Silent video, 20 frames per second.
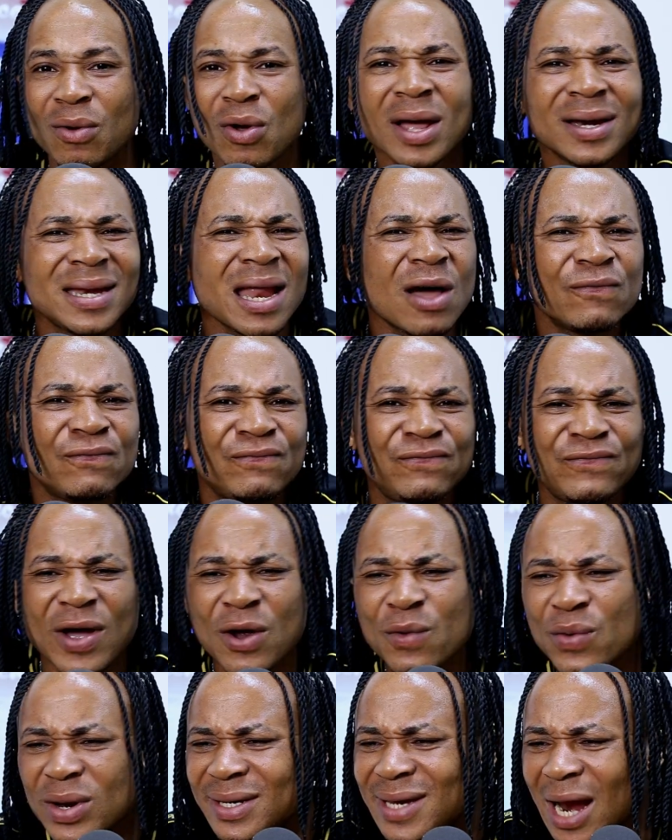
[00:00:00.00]
They are
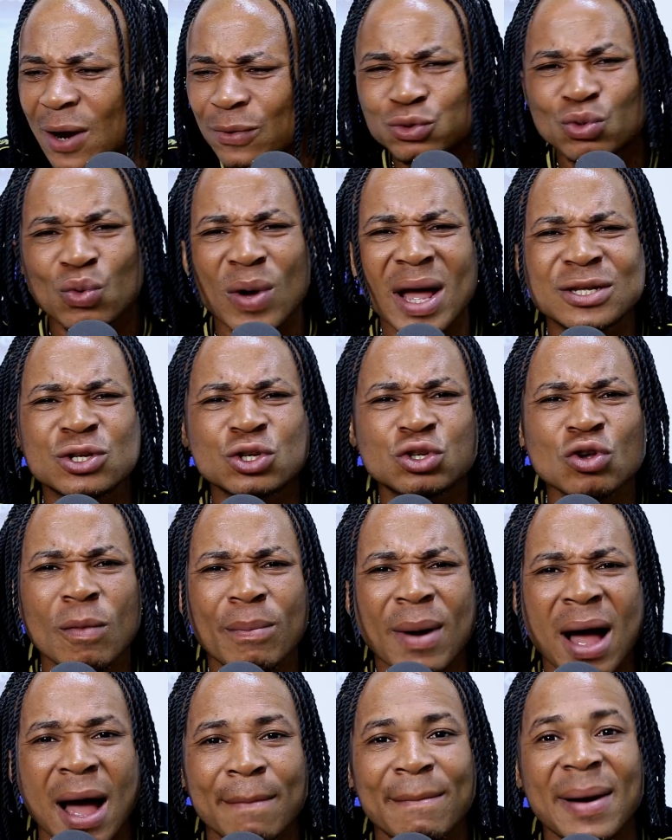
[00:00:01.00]
very down to earth
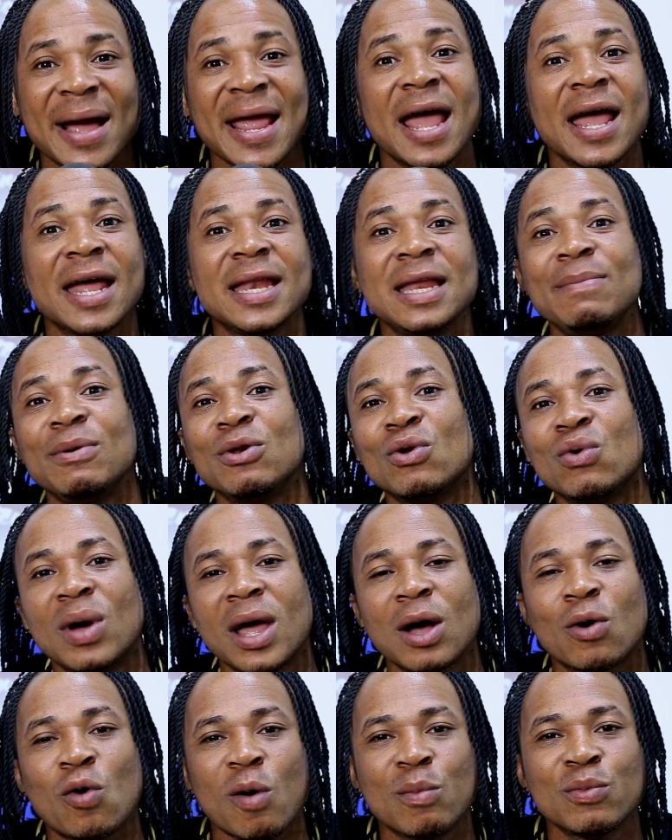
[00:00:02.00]
sober. Baya any bino,
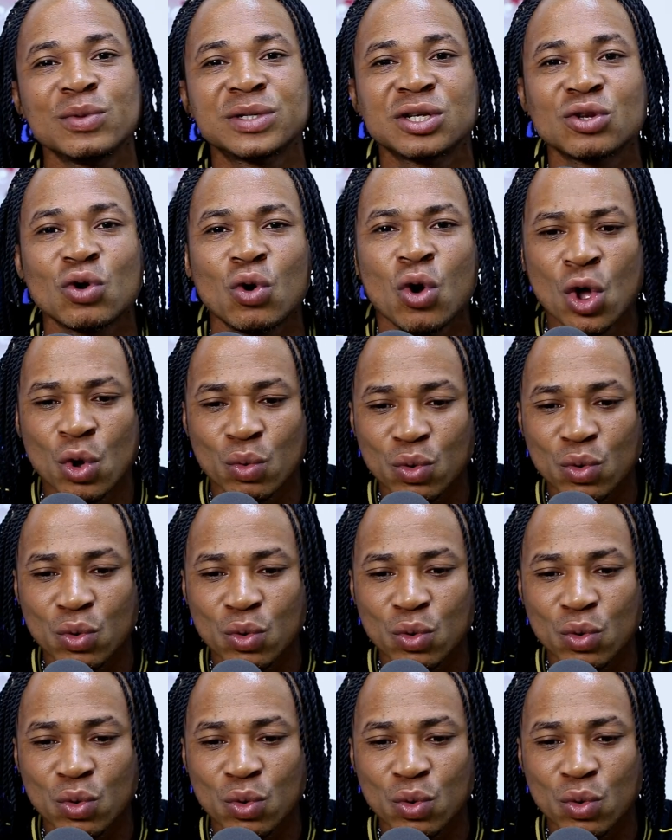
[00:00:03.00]
a community no.